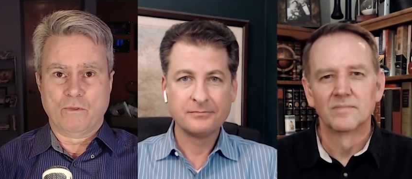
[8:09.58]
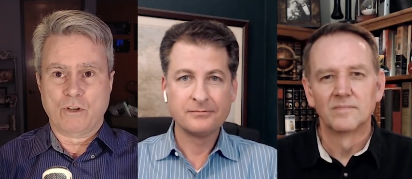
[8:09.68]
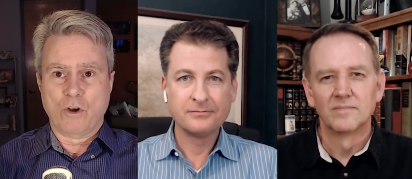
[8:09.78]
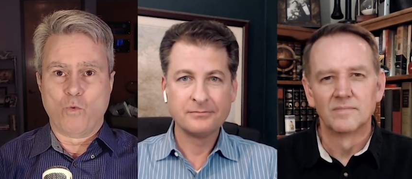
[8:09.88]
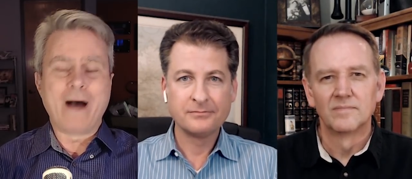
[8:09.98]

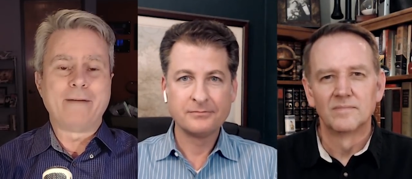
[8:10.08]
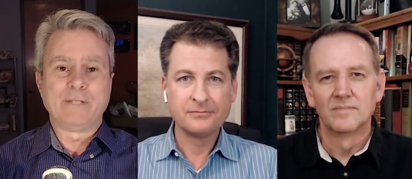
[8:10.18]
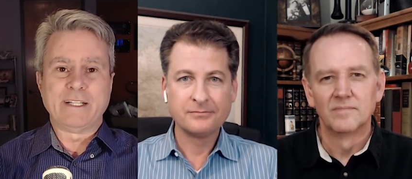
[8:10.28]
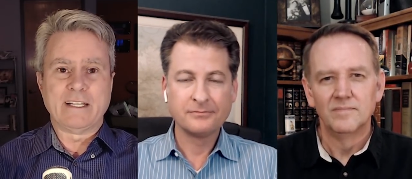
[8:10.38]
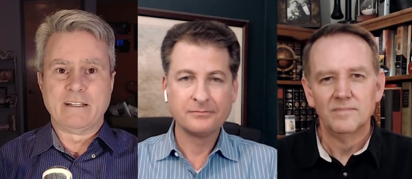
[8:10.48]
Speaker 1: go
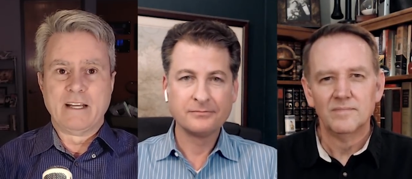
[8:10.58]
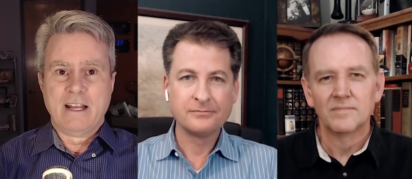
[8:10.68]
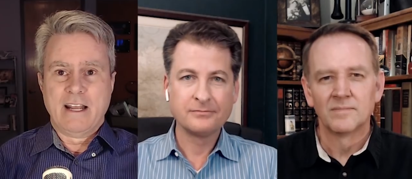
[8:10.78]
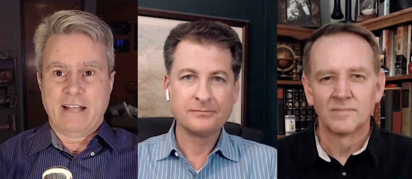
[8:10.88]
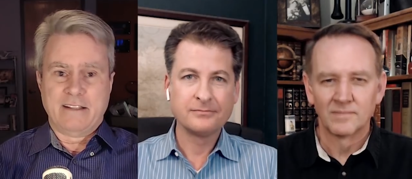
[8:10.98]
wobbly and,
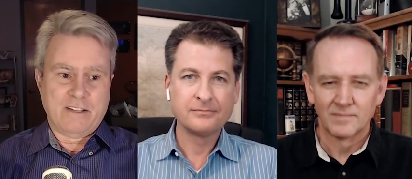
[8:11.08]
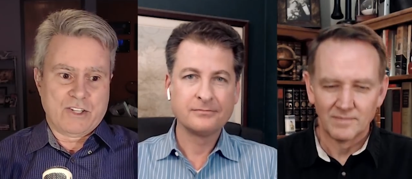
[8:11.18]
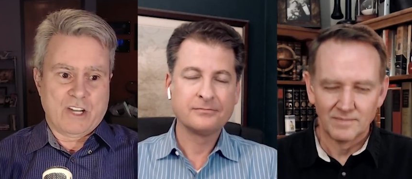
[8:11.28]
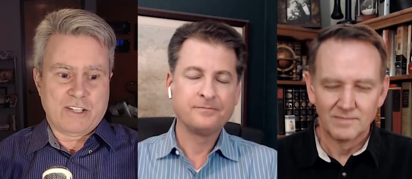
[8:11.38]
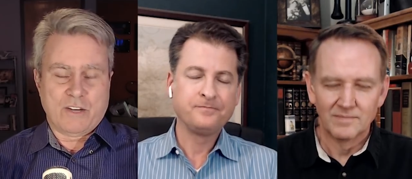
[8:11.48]
and
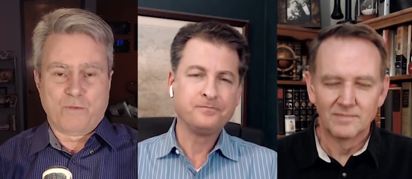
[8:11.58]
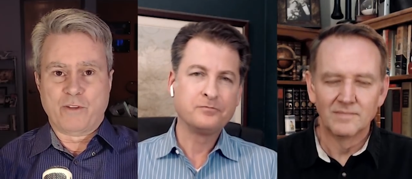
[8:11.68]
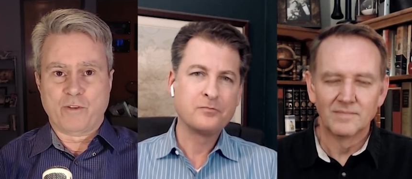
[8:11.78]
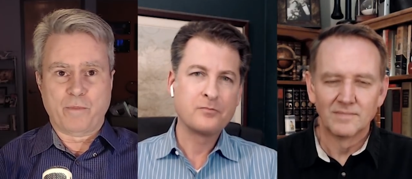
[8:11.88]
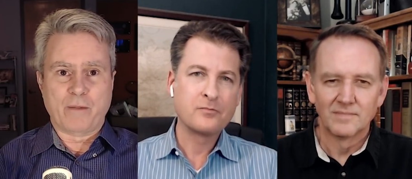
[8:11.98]
disgusted with
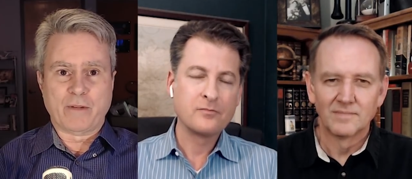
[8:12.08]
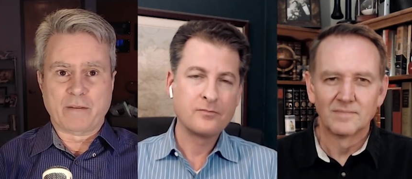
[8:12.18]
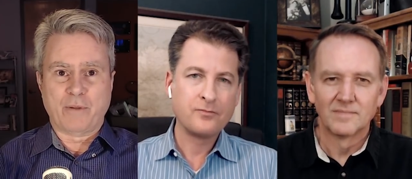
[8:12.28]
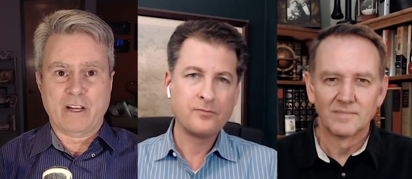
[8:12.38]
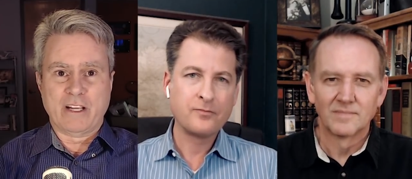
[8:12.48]
the
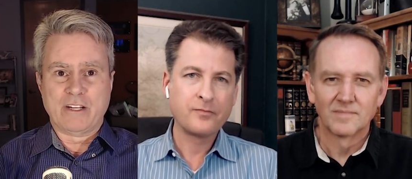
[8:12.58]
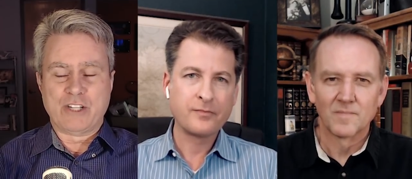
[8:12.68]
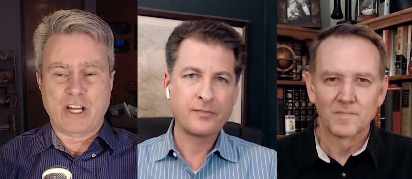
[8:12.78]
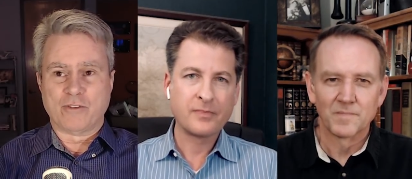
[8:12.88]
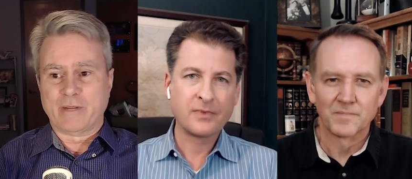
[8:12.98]
Republican Party in
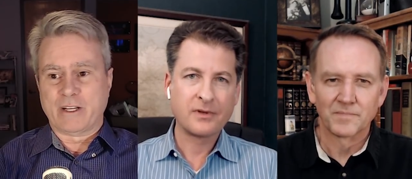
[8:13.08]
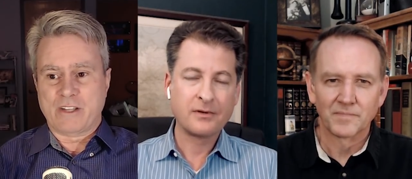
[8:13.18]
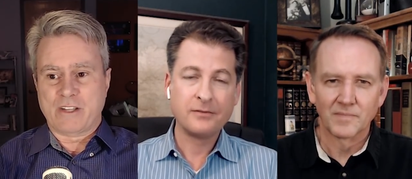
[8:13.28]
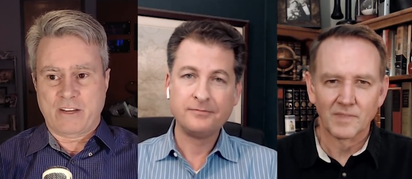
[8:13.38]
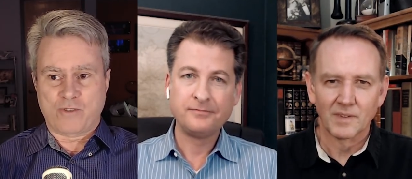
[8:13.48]
general
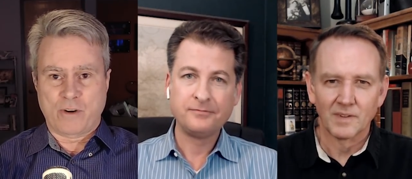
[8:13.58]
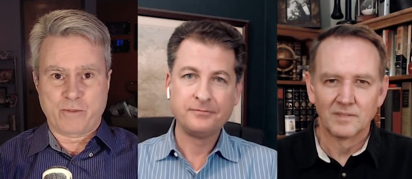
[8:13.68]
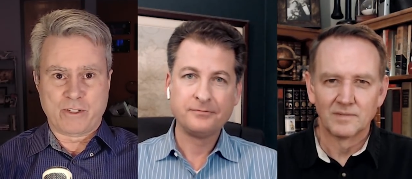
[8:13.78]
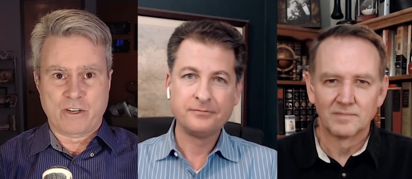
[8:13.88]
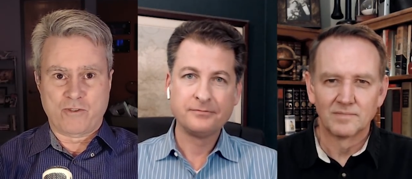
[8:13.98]
because they thought Trump
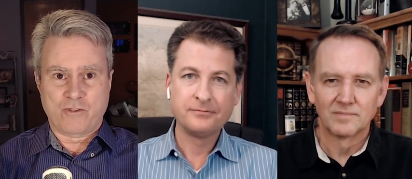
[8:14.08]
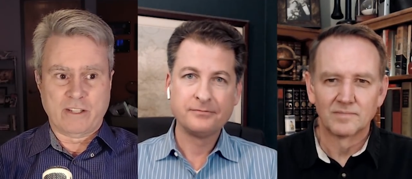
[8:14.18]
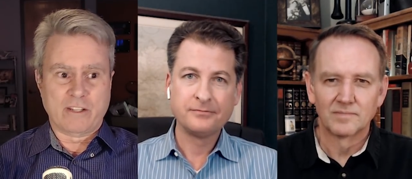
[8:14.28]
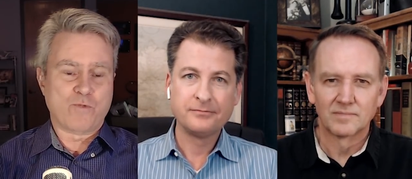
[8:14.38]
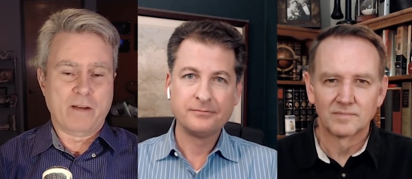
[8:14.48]
was going to drain
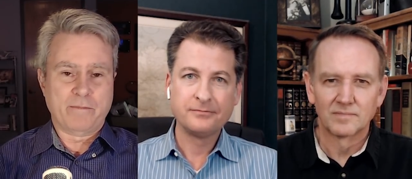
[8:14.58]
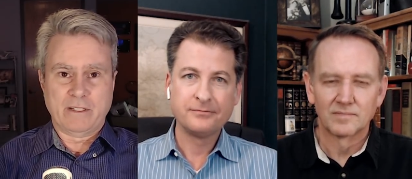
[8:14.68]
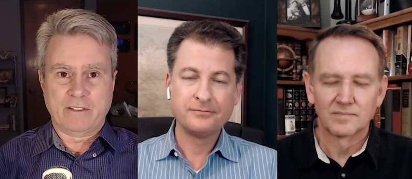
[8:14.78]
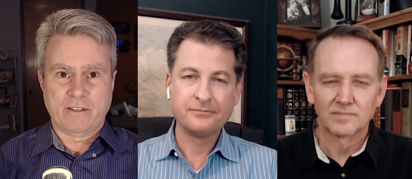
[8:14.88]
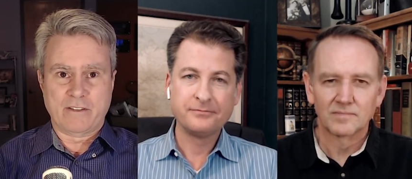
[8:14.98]
the swamp.
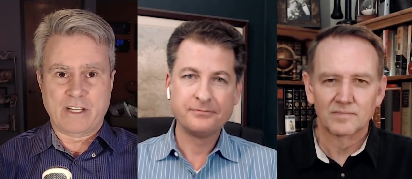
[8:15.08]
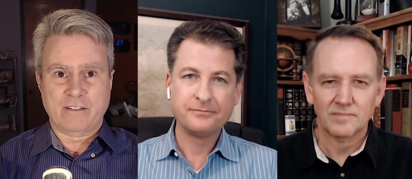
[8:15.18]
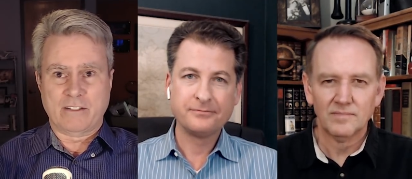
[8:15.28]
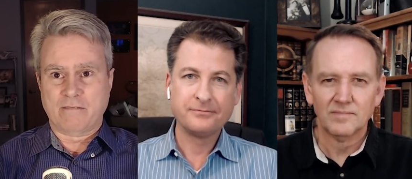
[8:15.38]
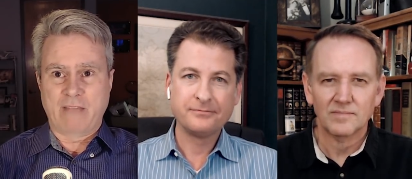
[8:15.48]
And it turns
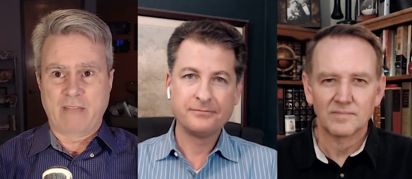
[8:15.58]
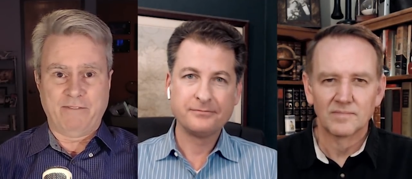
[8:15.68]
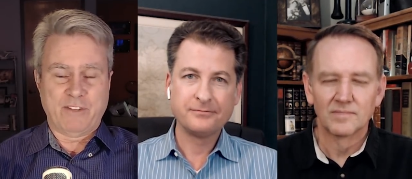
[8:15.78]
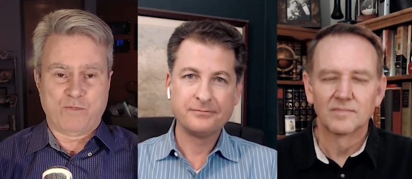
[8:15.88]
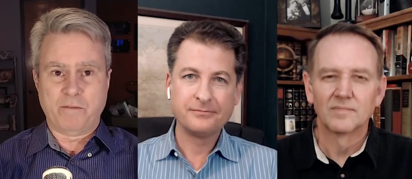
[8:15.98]
out that
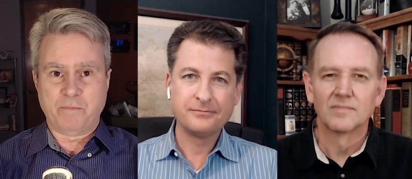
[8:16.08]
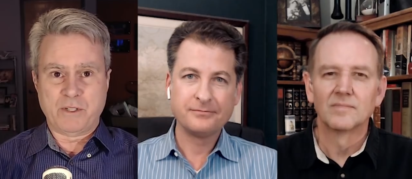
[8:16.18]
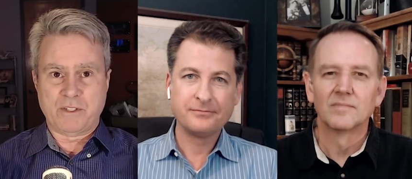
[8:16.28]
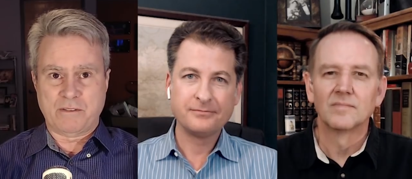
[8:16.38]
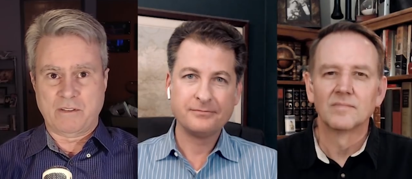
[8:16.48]
half the swamp
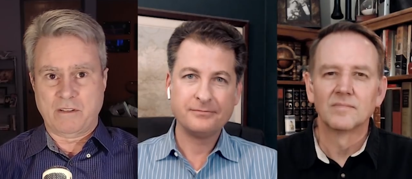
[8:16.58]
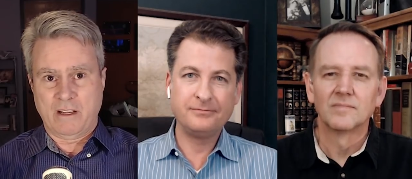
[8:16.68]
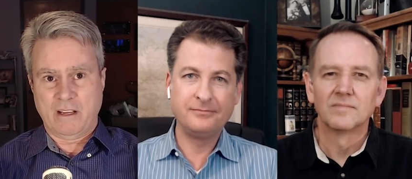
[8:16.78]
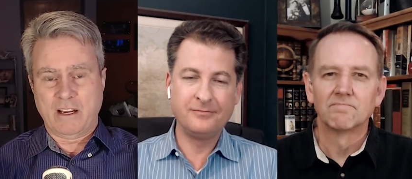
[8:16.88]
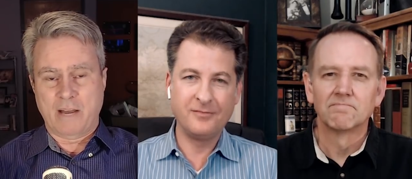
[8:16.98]
is
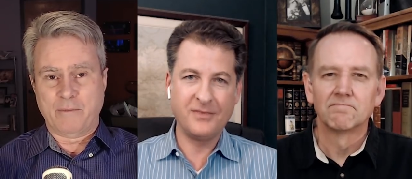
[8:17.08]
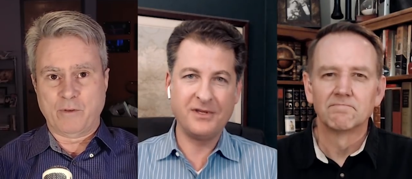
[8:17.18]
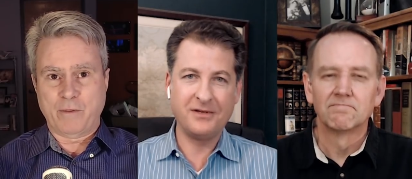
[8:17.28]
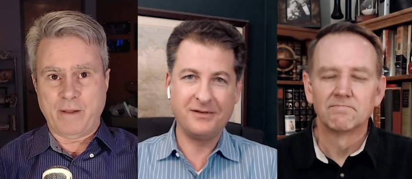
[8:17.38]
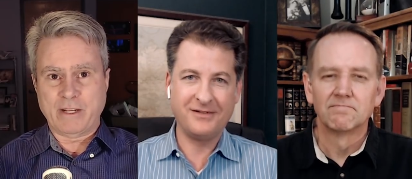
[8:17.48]

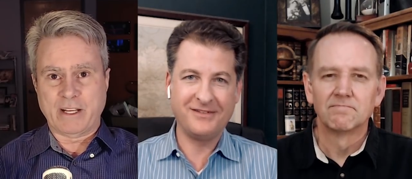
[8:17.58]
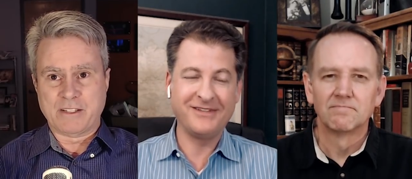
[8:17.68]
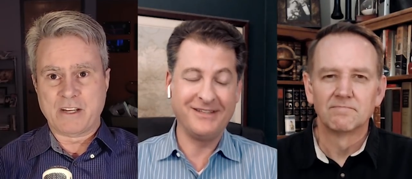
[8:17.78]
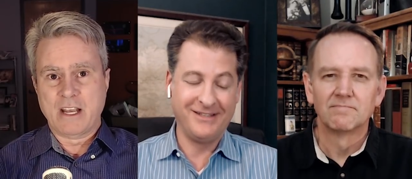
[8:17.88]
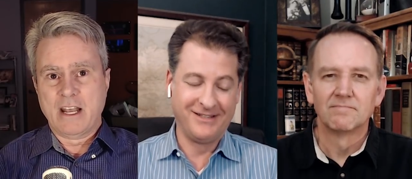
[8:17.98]
incumbent
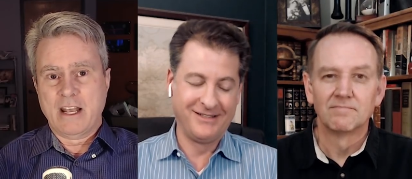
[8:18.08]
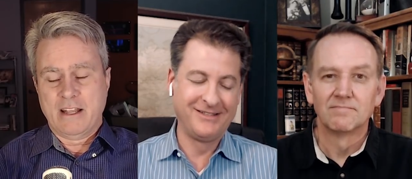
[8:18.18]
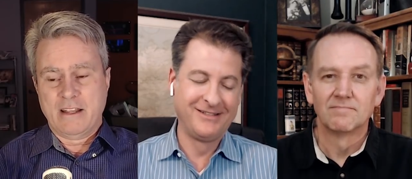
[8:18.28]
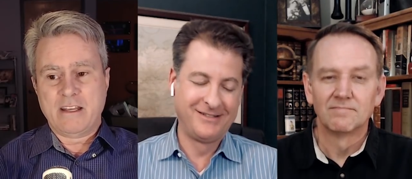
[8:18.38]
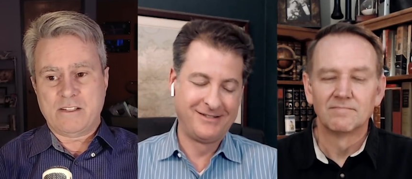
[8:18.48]
Republicans.
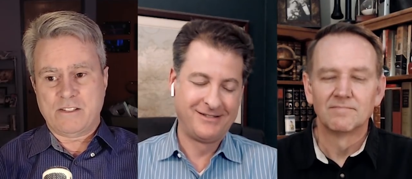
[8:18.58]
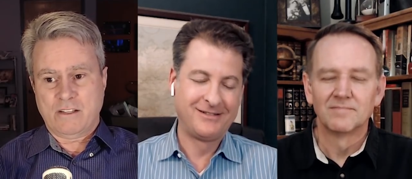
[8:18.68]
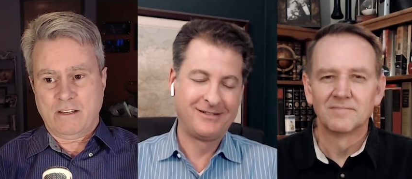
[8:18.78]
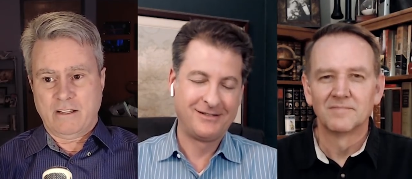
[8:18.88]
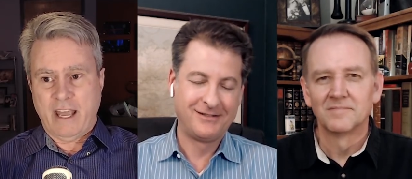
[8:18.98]
This
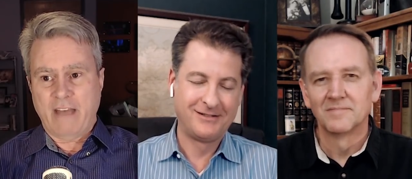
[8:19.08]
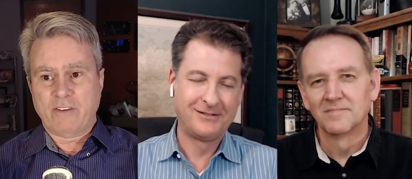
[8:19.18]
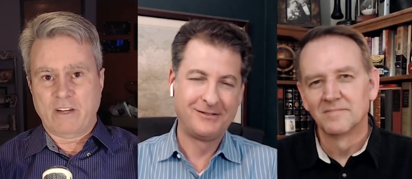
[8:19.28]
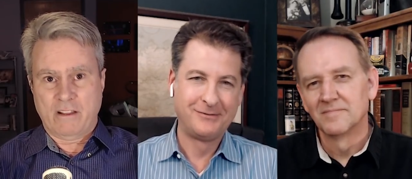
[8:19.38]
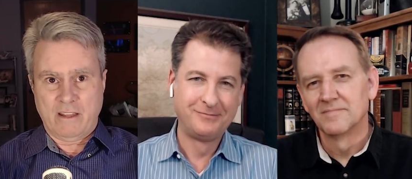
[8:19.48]

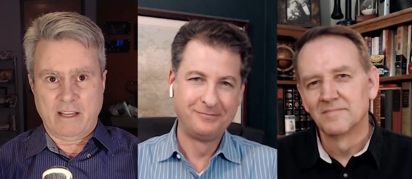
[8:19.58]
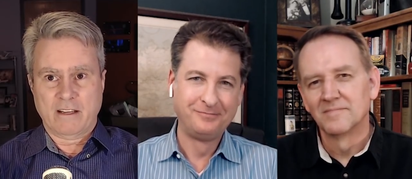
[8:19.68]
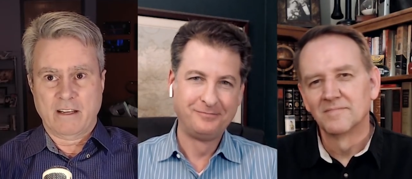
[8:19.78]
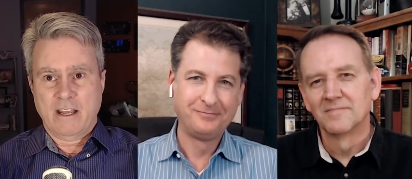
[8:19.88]
Kavanaugh thing